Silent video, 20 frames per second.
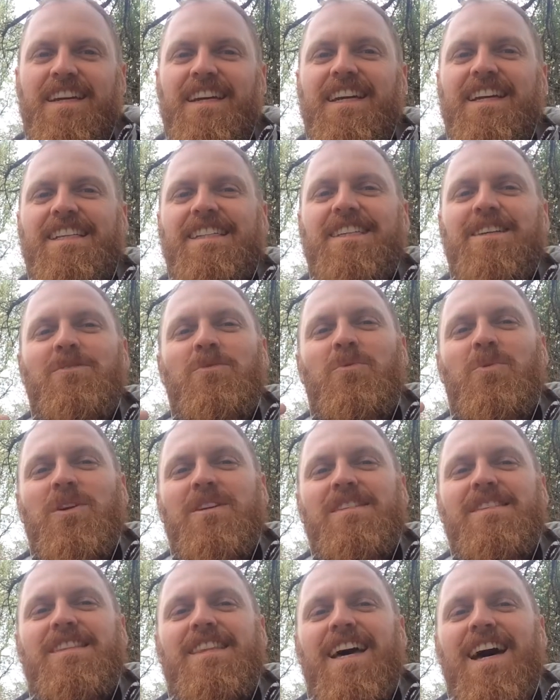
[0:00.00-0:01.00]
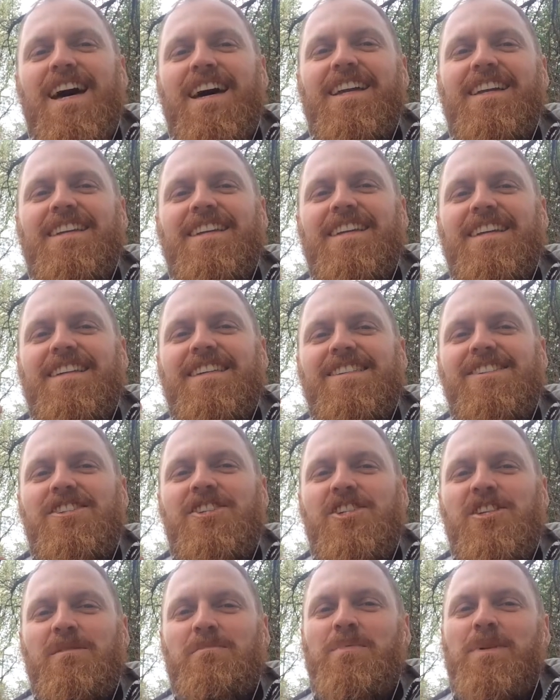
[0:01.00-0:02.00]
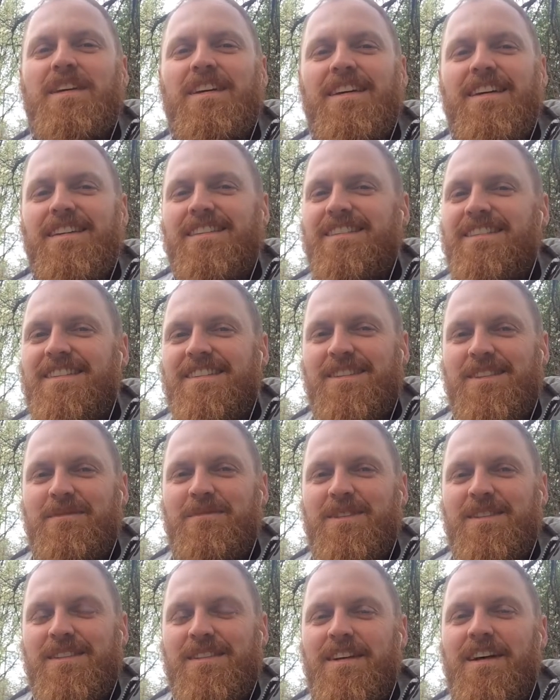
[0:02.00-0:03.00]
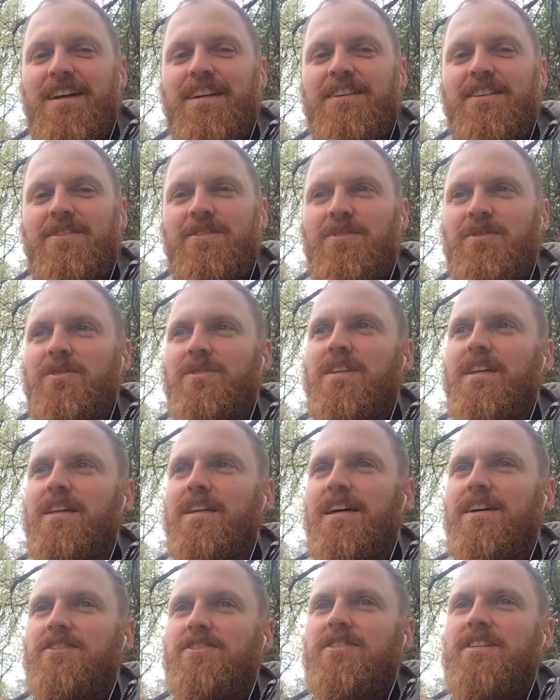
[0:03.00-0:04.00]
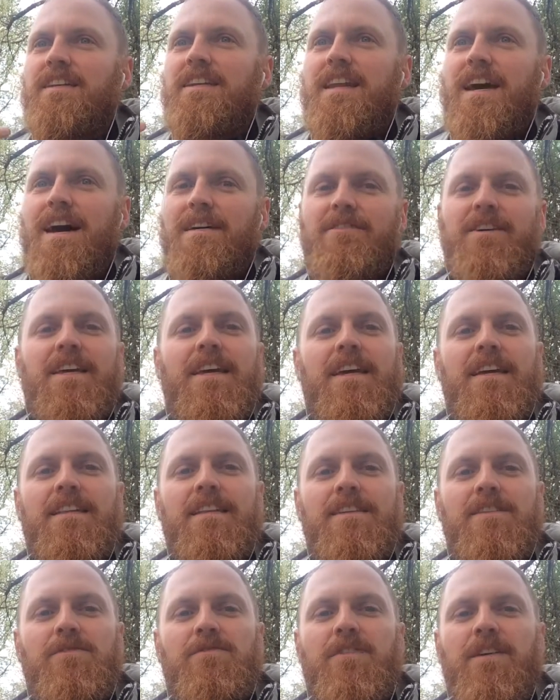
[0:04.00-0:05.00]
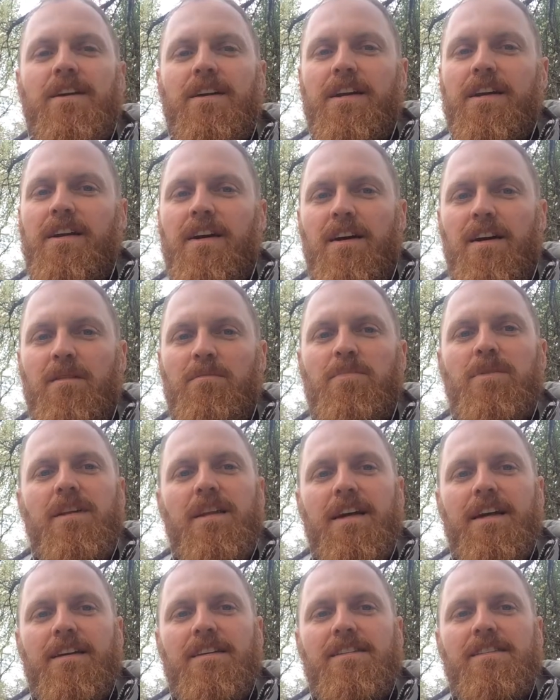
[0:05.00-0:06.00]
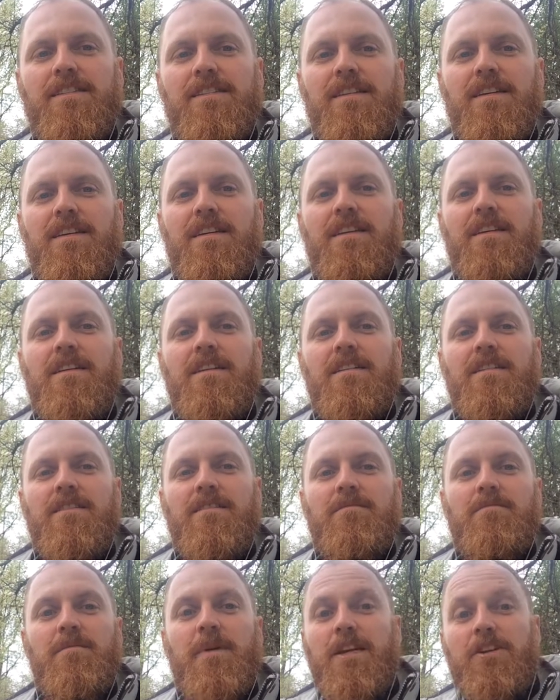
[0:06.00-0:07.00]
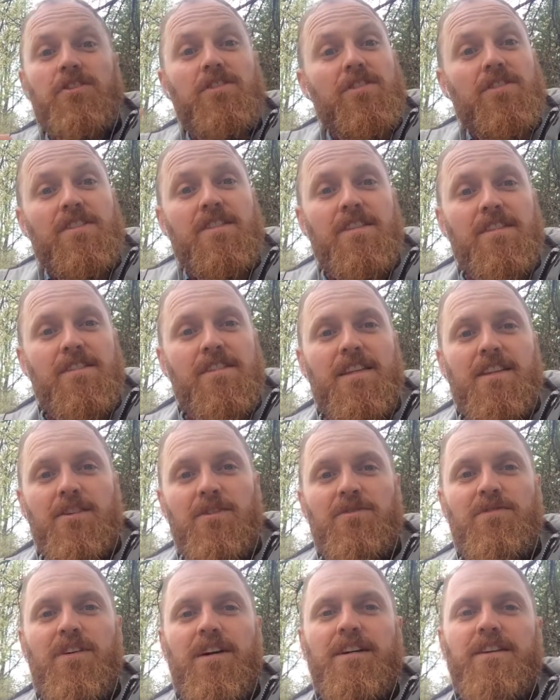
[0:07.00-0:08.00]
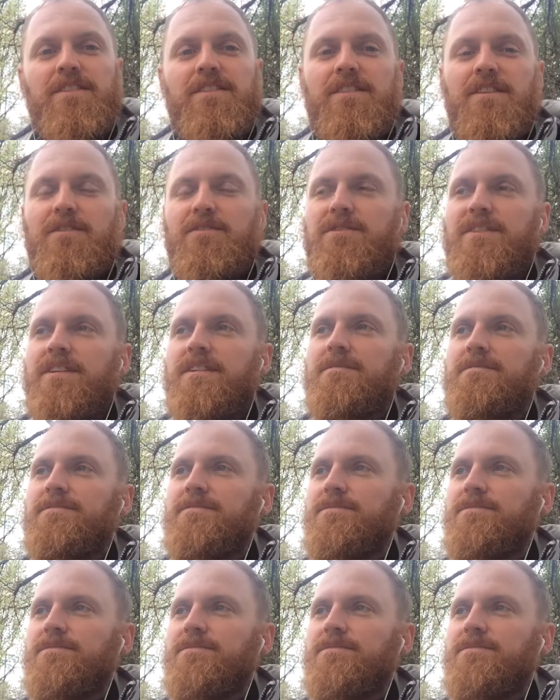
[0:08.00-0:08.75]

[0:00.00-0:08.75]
It's like, what is that GPS system inside you that allows you to navigate these very complex matrices that you find yourself in?